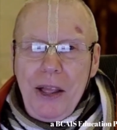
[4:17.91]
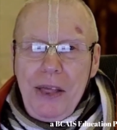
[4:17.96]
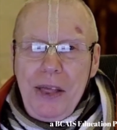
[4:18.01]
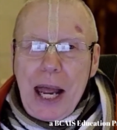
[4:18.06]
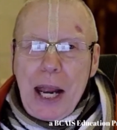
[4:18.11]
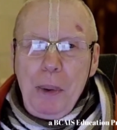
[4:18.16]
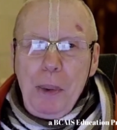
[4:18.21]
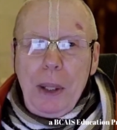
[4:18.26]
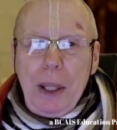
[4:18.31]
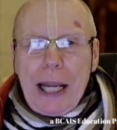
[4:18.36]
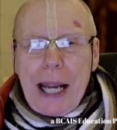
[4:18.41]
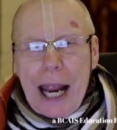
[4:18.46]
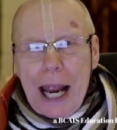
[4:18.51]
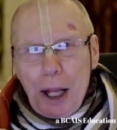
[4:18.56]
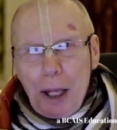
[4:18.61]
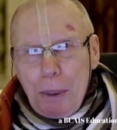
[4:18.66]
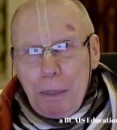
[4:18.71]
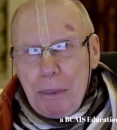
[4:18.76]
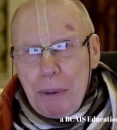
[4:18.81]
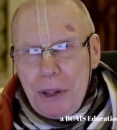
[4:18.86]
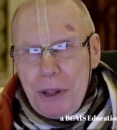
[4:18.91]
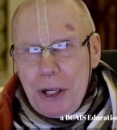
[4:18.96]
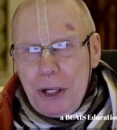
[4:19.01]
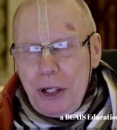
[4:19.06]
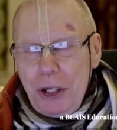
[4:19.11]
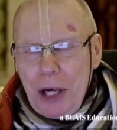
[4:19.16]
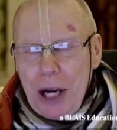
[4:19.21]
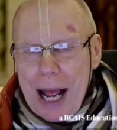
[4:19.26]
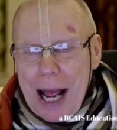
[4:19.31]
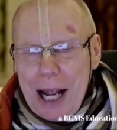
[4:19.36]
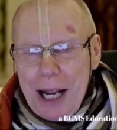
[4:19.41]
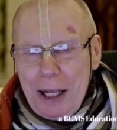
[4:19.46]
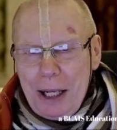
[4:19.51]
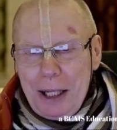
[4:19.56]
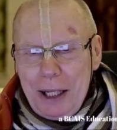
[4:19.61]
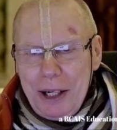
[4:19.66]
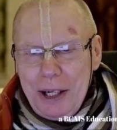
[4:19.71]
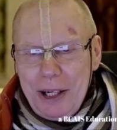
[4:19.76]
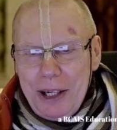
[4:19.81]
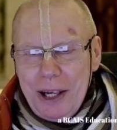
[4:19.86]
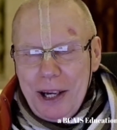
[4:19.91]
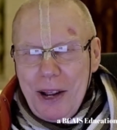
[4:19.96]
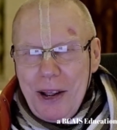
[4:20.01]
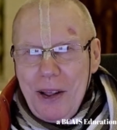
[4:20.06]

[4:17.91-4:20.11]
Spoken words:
they will help the child.